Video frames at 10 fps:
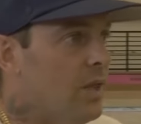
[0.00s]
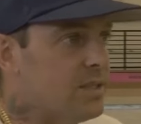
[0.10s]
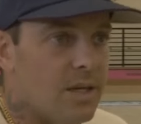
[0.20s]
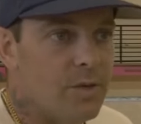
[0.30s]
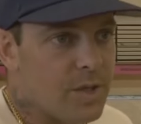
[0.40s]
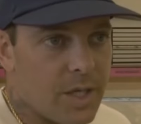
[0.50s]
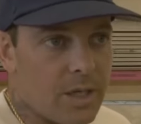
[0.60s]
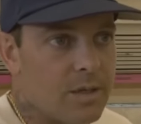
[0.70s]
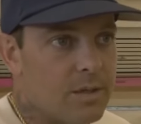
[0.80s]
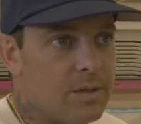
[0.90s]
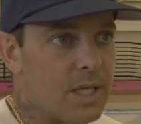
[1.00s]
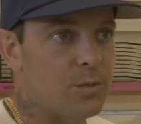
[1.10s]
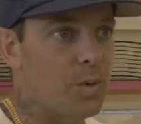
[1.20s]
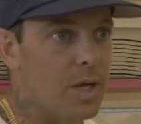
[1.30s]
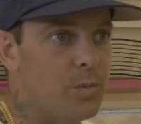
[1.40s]
That's everything.
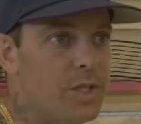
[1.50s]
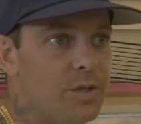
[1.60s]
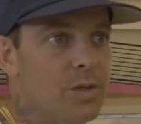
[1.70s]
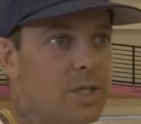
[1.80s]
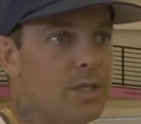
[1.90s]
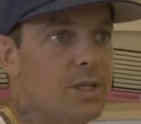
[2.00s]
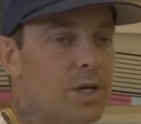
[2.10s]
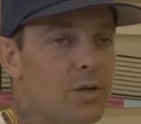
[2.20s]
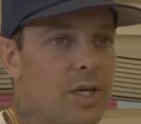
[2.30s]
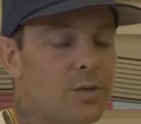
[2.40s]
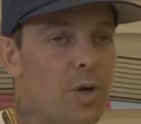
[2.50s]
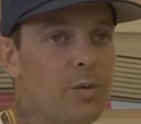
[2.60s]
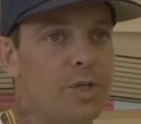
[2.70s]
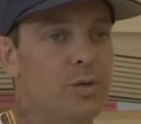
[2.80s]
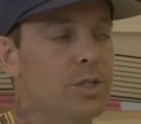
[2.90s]
That's why we do it, you know? That's why
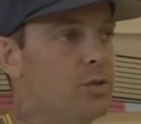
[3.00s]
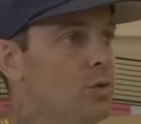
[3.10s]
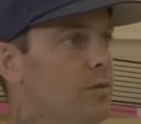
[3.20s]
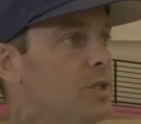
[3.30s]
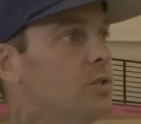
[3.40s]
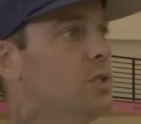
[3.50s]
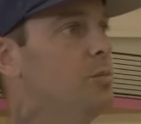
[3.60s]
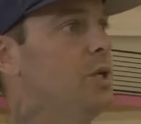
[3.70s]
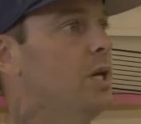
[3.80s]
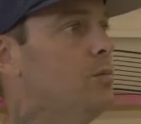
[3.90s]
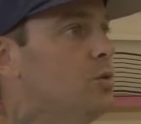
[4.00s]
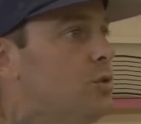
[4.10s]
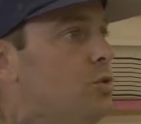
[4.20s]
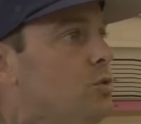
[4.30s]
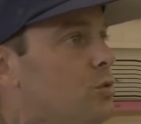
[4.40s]
we do it to eventually be able
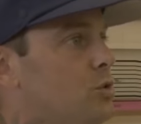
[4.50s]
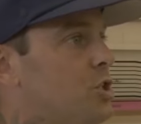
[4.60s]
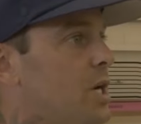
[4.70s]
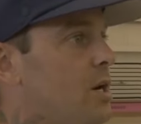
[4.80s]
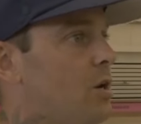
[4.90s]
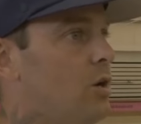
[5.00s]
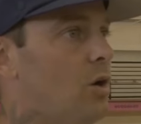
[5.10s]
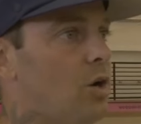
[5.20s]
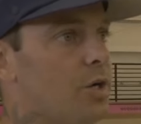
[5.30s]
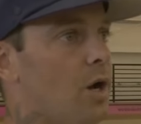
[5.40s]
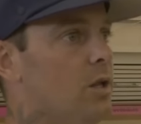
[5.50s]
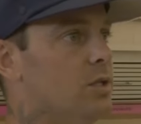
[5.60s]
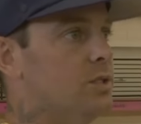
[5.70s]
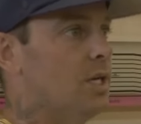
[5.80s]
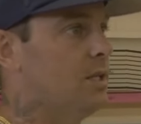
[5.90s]
to share our
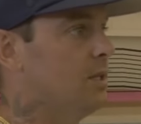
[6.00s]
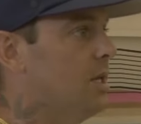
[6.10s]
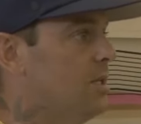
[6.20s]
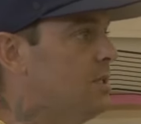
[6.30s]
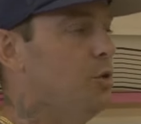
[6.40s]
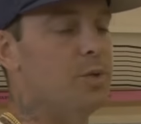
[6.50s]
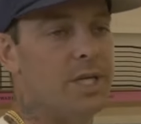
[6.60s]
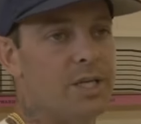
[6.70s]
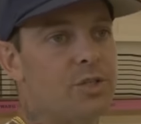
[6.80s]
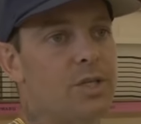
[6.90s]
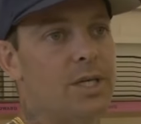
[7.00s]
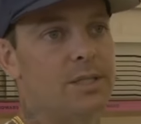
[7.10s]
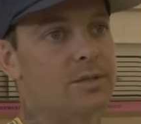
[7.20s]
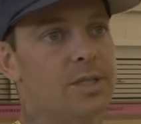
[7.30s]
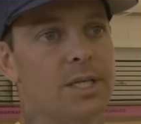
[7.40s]
knowledge. I think that's human nature and
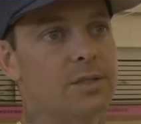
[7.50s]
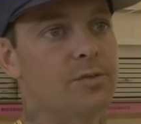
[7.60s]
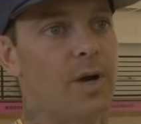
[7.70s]
it's in its